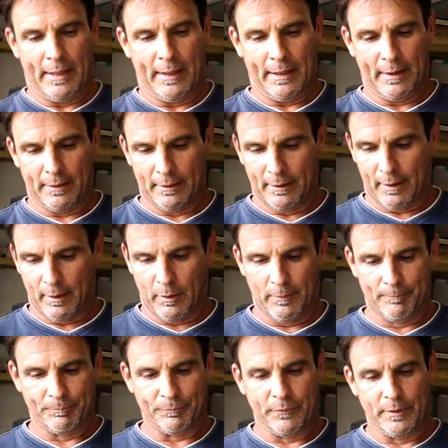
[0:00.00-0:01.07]
and
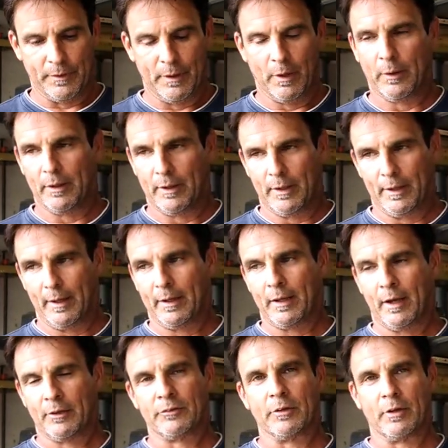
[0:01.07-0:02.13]
you know
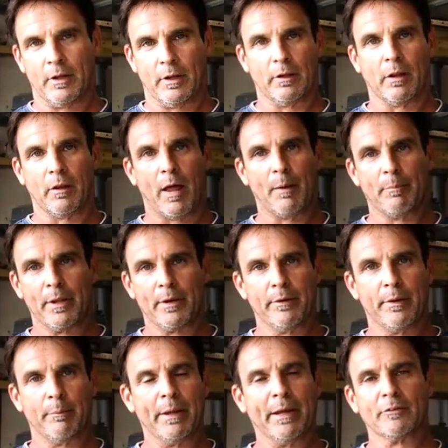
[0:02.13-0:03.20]
it cuts it a lot
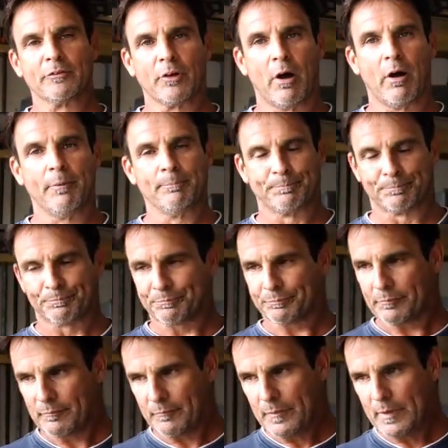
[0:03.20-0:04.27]
better than the bandsaw,
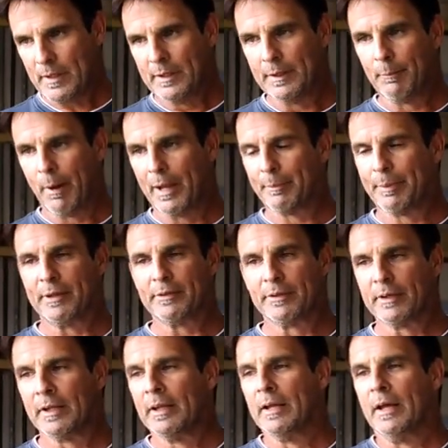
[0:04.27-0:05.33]
in my
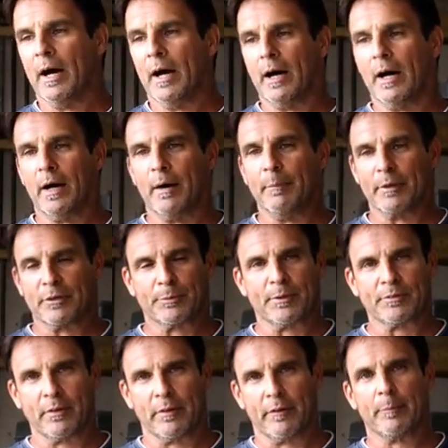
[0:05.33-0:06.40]
opinion,
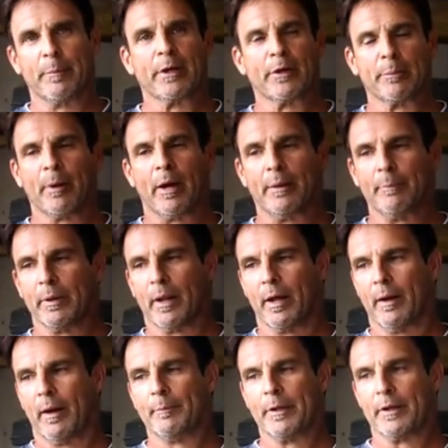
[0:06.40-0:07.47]
especially the bigger pipe, but
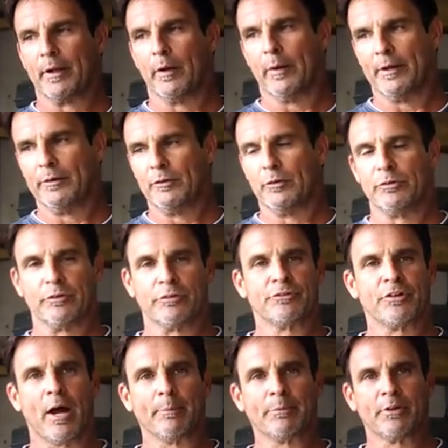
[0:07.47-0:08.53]
I'm going to go ahead and use
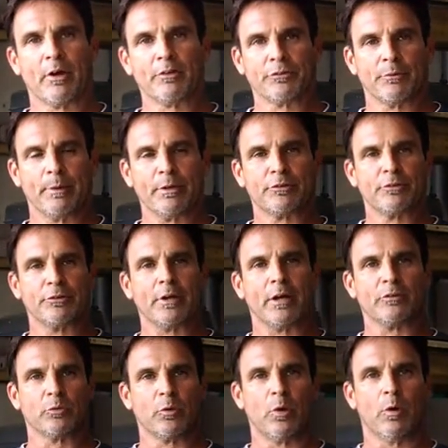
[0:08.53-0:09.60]
this chop saw, so make sure you
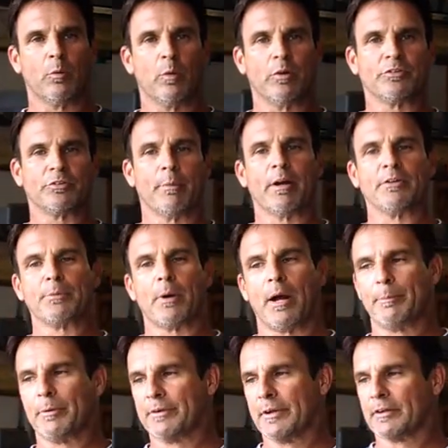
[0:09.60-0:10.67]
guys wear some eye
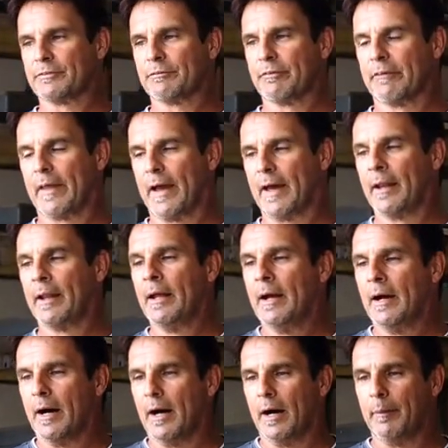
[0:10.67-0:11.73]
protection for that.
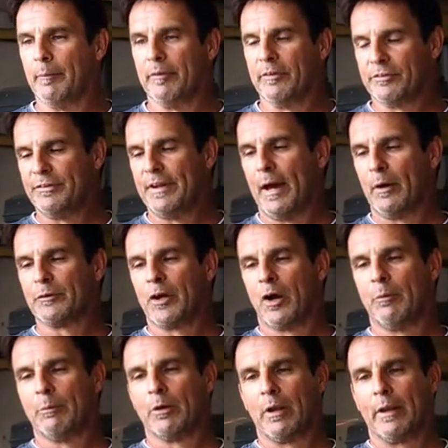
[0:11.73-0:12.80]
This down
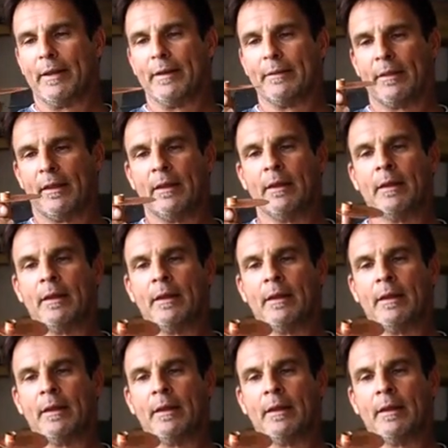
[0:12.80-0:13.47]
comber length,